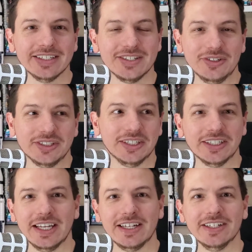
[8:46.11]
So it's going to
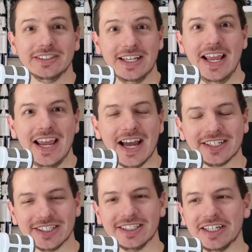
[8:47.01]
get here today,
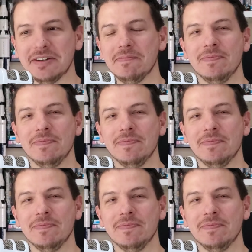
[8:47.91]
actually.